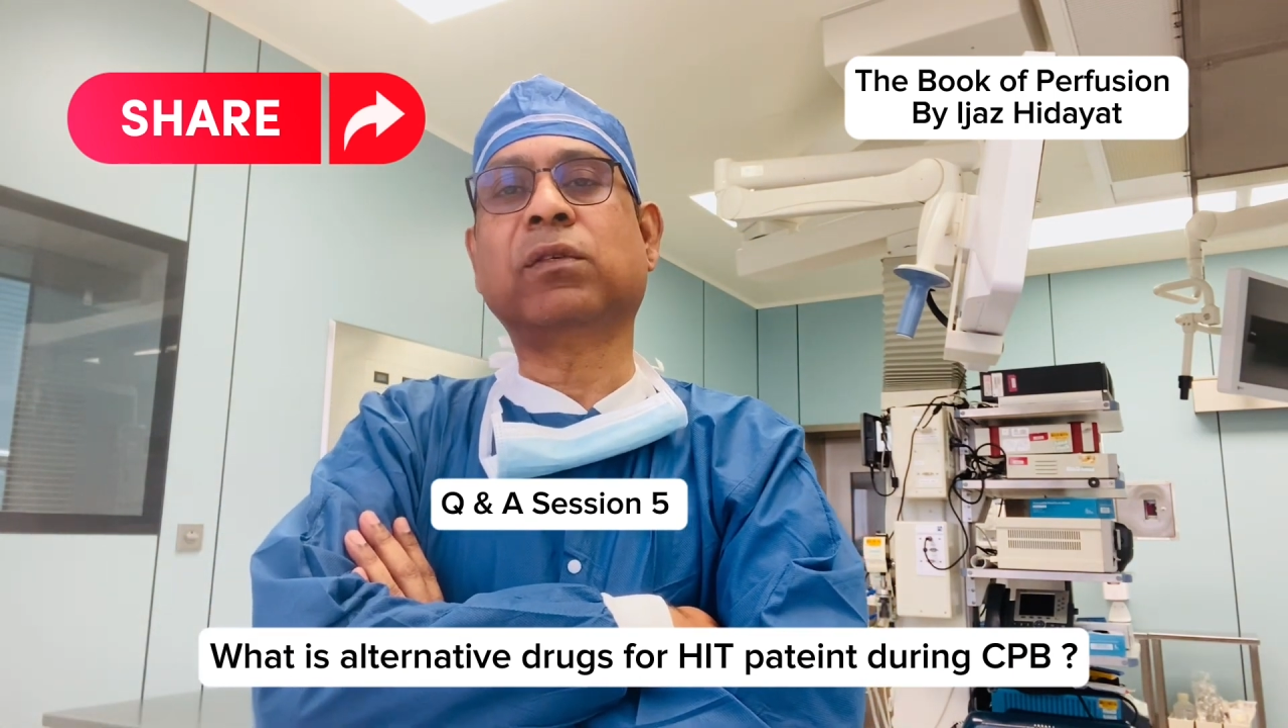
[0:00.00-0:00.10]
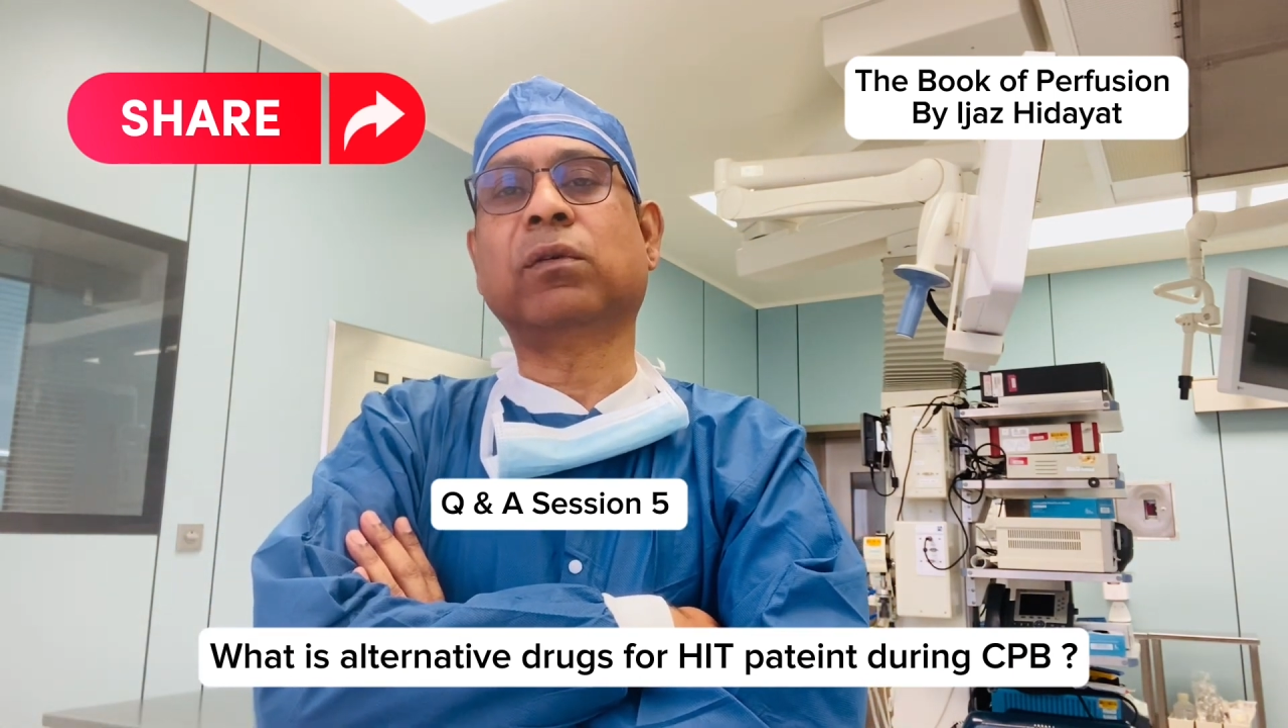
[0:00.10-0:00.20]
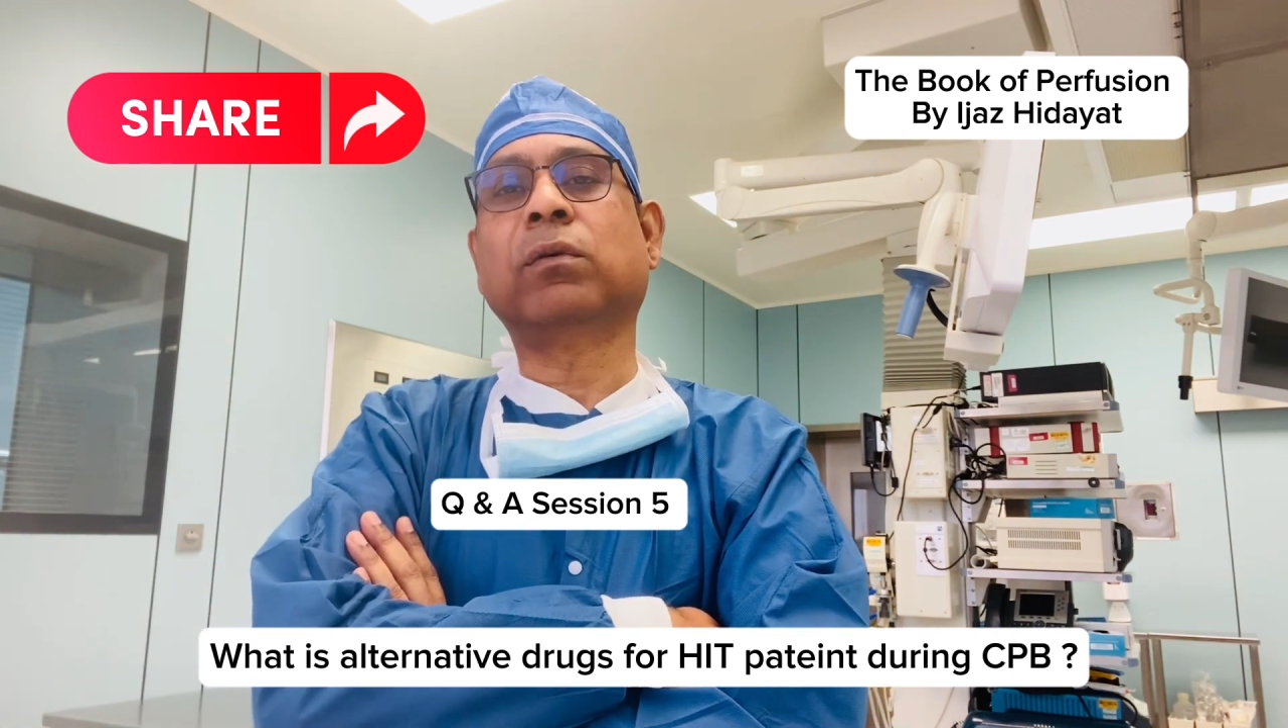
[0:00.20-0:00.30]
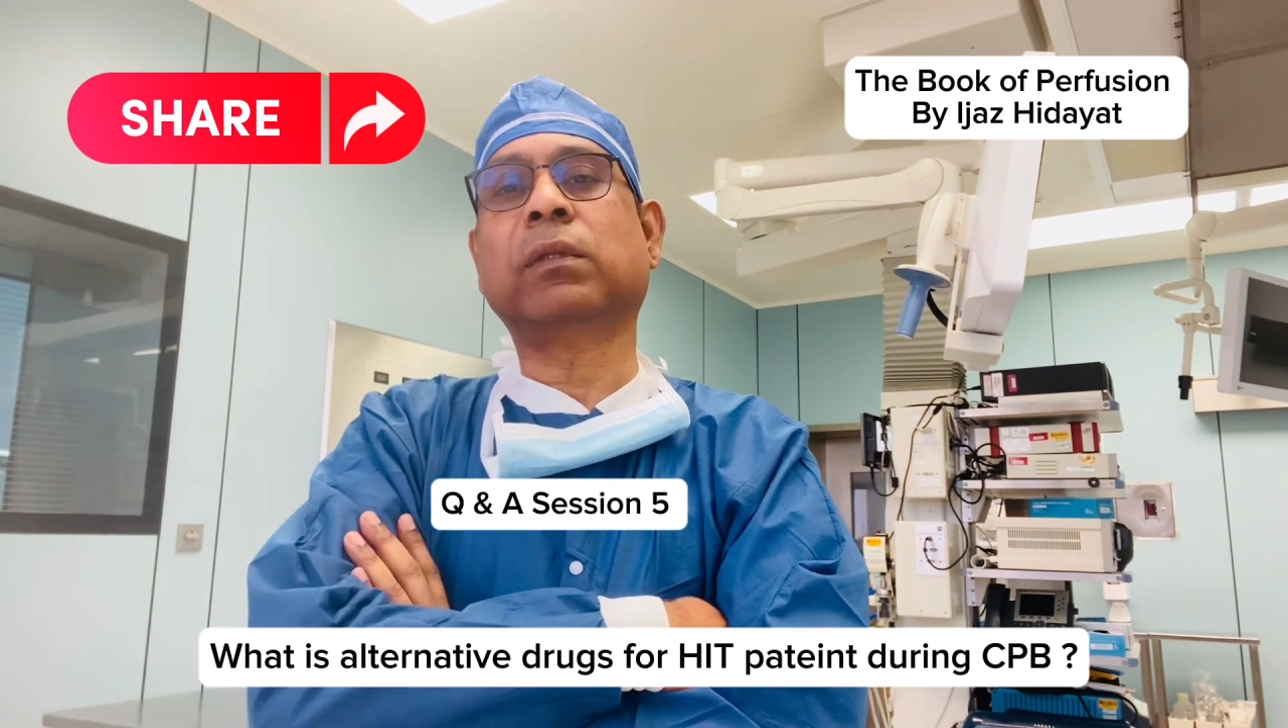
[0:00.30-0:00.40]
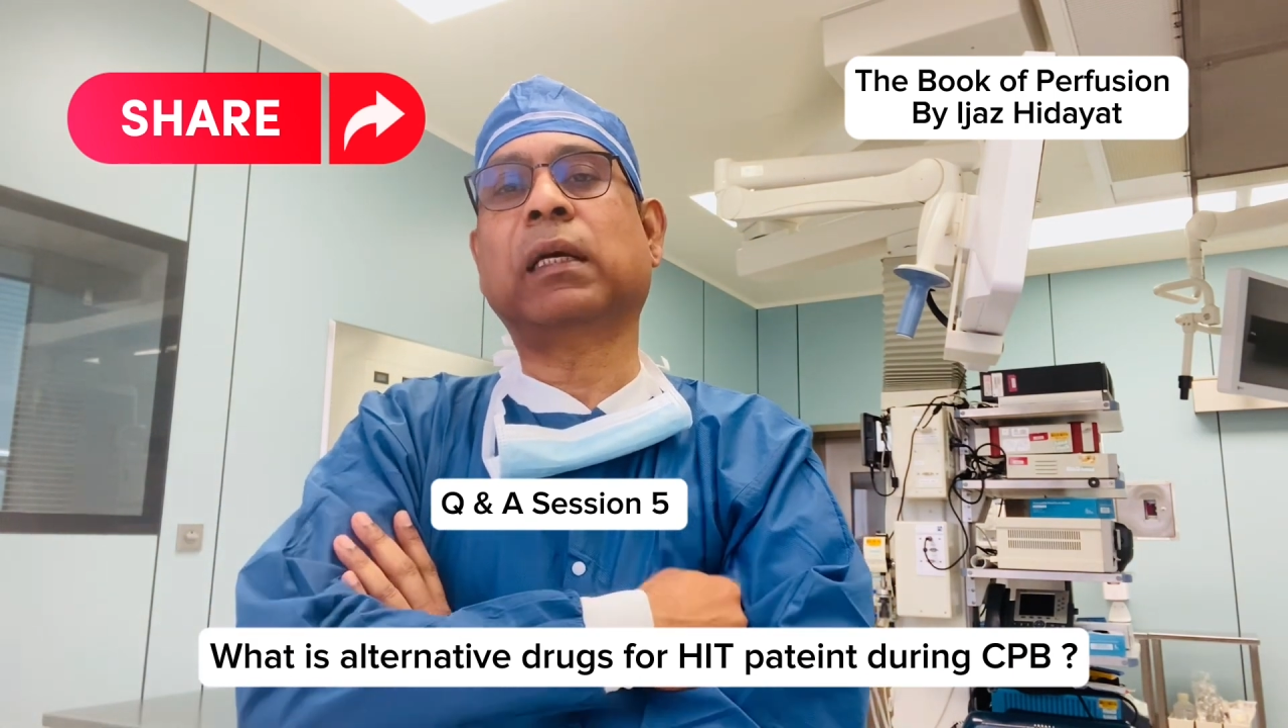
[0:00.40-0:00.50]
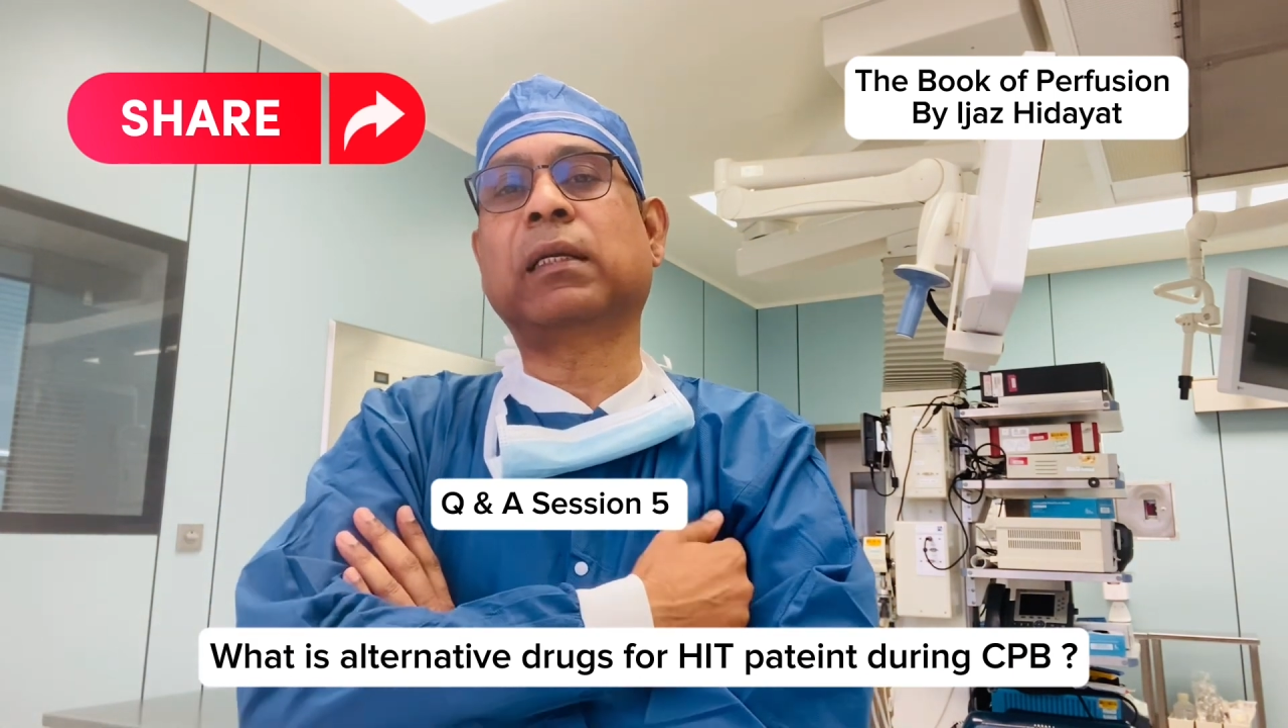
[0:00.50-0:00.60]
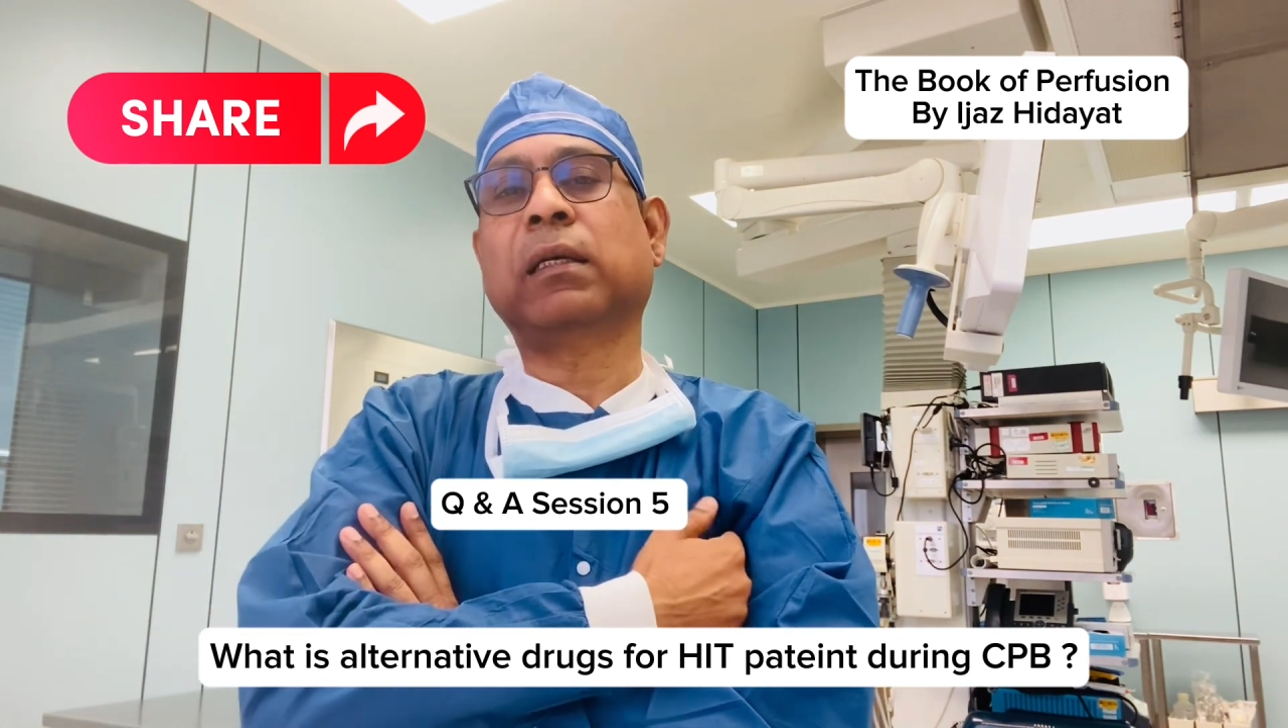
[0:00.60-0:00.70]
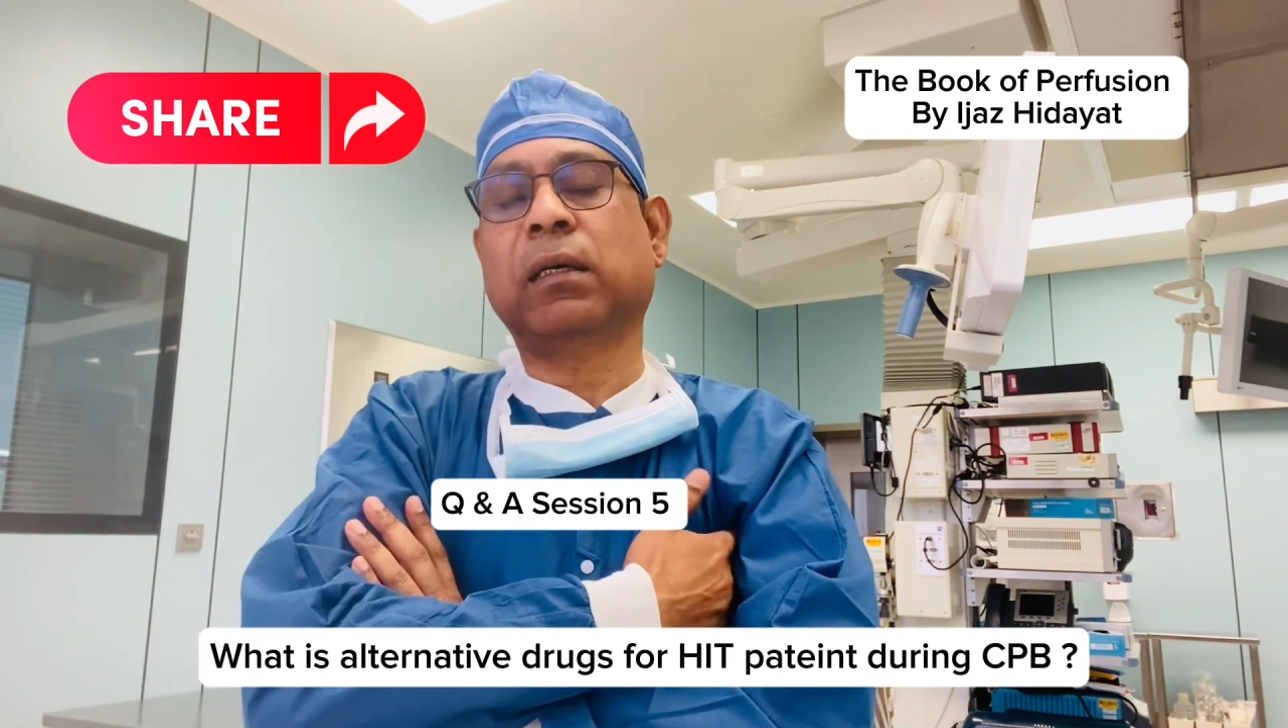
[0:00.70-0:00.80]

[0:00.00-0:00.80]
you know that